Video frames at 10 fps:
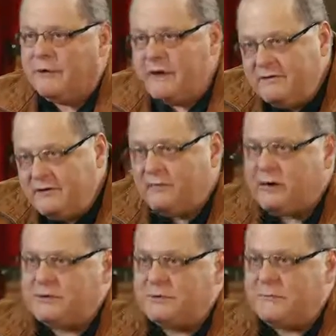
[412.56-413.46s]

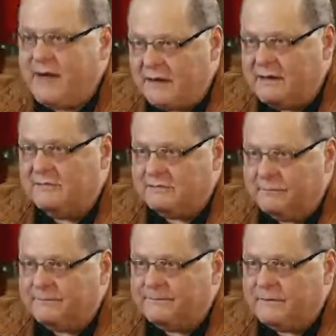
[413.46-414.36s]
integration
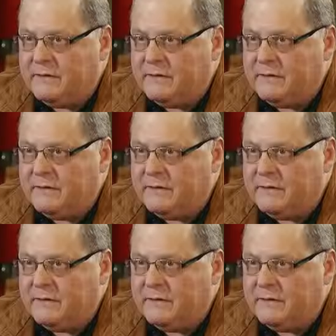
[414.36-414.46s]
mechanisms.